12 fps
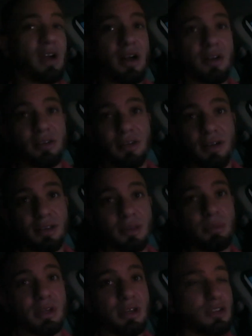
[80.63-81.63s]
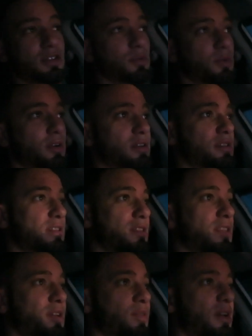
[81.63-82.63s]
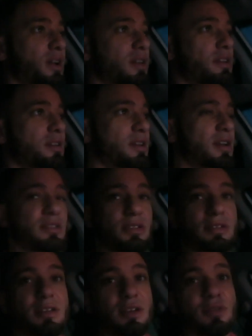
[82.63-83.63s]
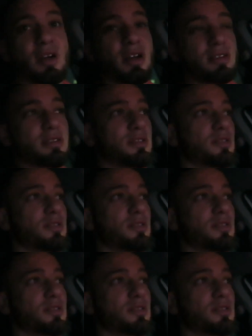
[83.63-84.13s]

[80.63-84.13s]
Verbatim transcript: route along the beach to work, so that way I can catch the sunrise.